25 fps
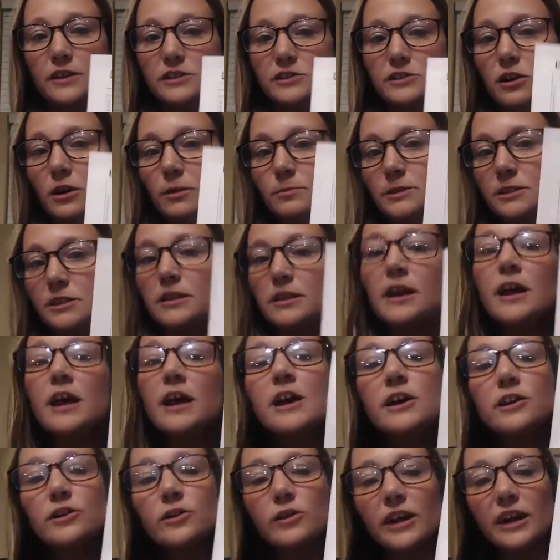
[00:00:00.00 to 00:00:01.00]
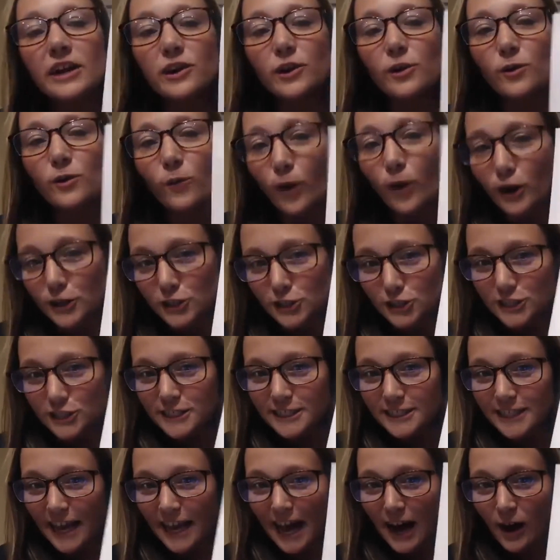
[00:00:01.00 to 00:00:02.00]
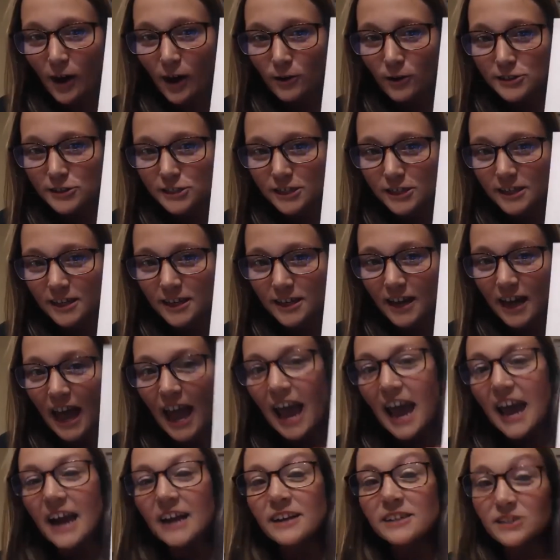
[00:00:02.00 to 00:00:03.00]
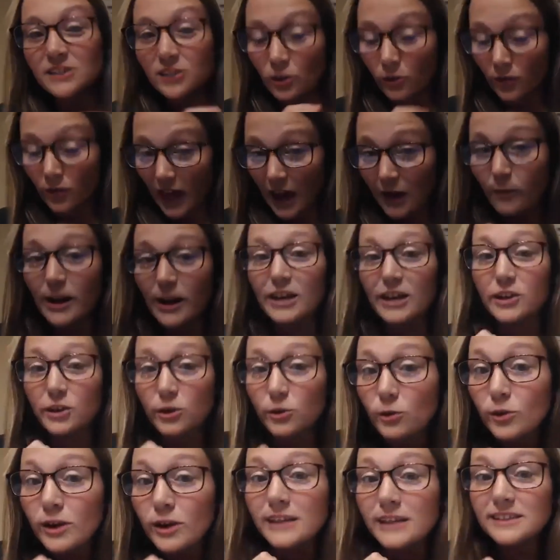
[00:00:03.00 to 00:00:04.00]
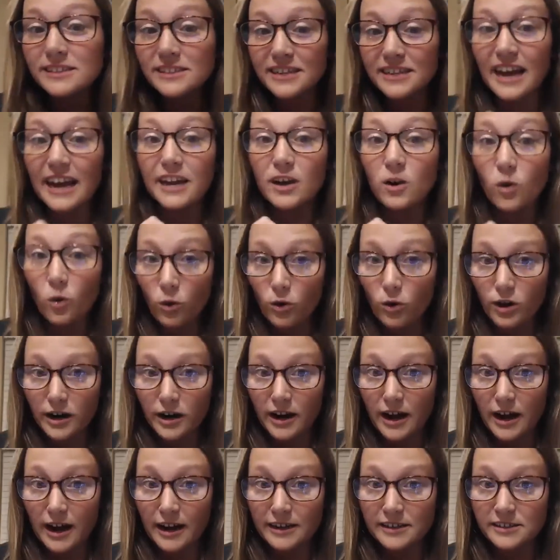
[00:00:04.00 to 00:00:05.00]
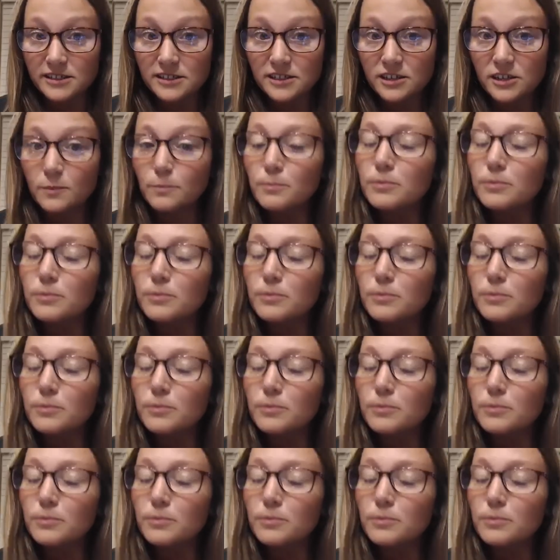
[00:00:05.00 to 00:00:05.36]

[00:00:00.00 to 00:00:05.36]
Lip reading: Thompson. You get your worksheets out, and so that way you can stay organized.